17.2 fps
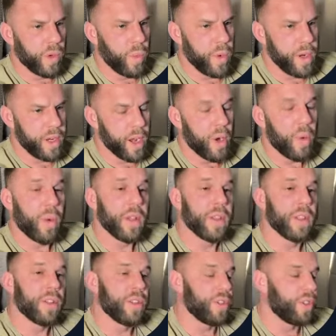we don't
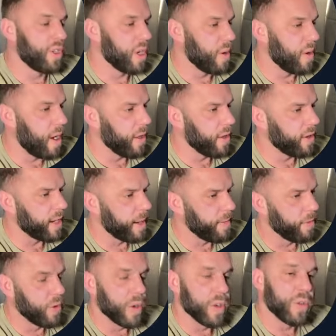want this to show all the
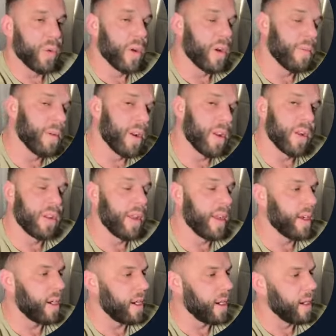time, of course. We want to be able to
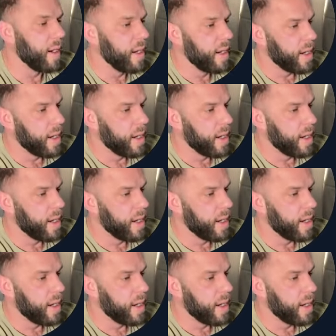click our,